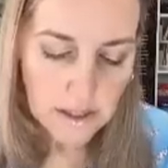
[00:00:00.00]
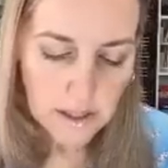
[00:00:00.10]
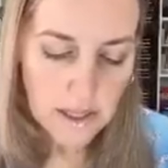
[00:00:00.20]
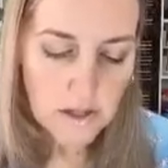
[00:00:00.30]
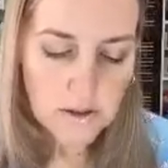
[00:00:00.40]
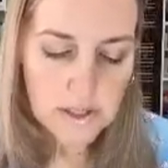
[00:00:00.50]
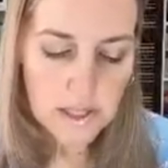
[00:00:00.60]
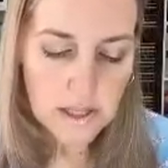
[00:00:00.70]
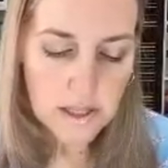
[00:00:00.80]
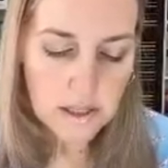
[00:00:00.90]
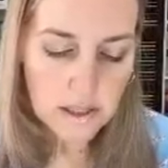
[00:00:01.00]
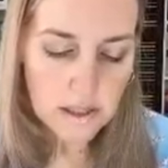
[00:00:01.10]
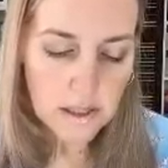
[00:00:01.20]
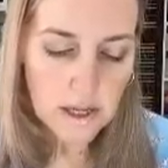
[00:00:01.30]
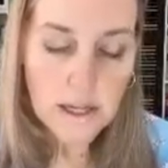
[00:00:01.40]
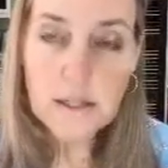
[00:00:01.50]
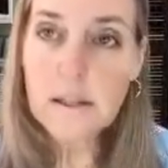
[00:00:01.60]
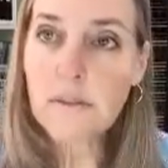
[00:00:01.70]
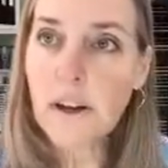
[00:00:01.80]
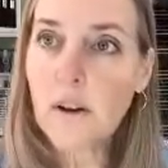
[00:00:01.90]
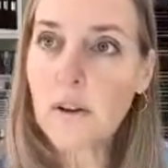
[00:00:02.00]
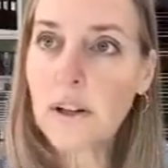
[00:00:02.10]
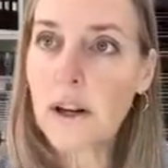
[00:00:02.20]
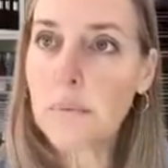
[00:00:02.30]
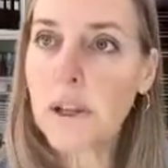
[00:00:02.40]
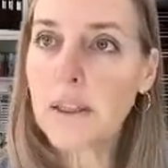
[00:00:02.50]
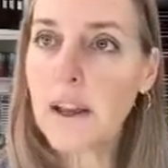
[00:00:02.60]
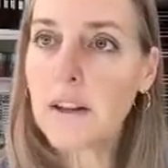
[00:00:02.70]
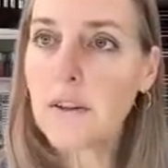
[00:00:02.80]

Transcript: Can you see the cuts? If I hold it up like that,